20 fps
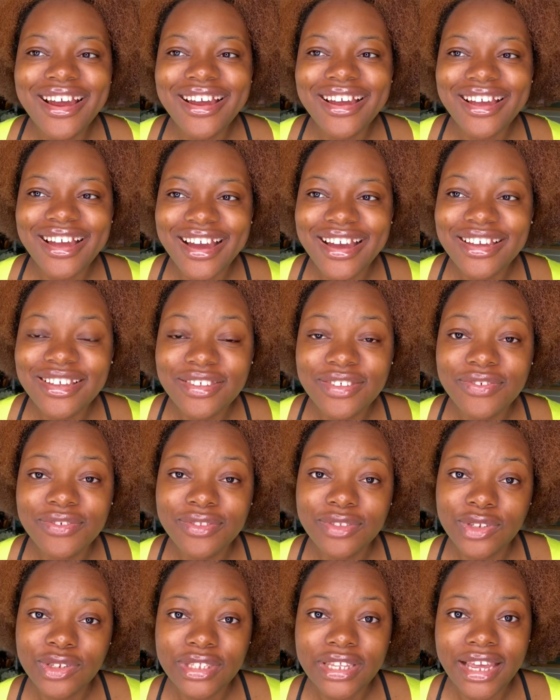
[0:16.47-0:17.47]
Guys,
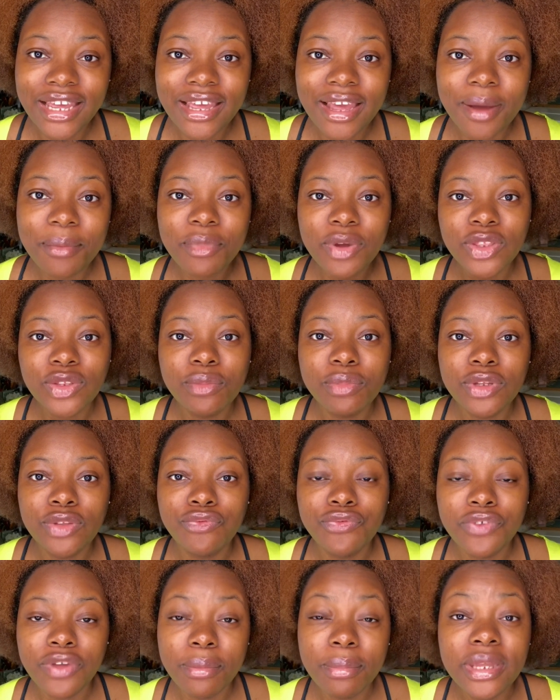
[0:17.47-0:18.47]
today I'm going to be
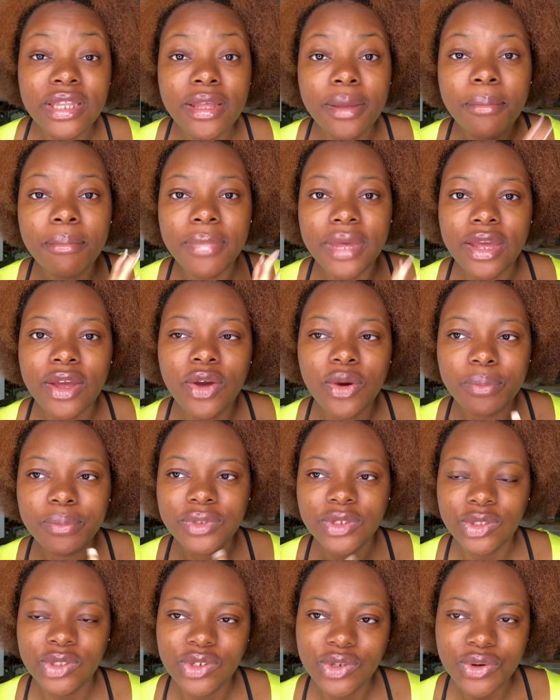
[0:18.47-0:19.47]
filming a makeup
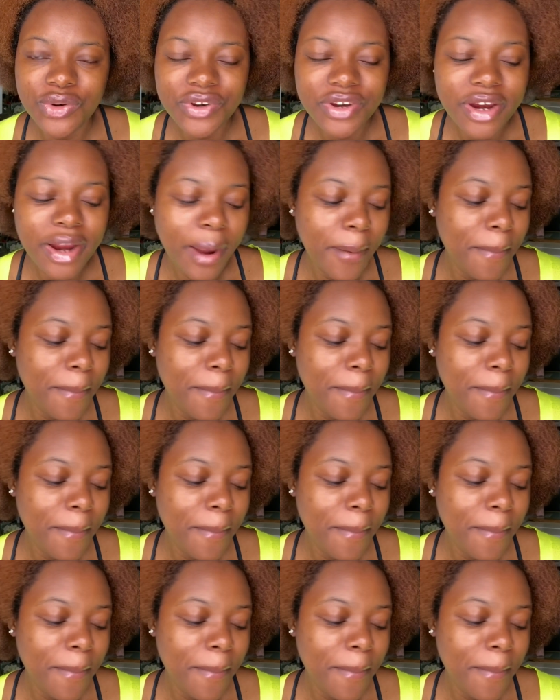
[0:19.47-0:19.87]
tutorial.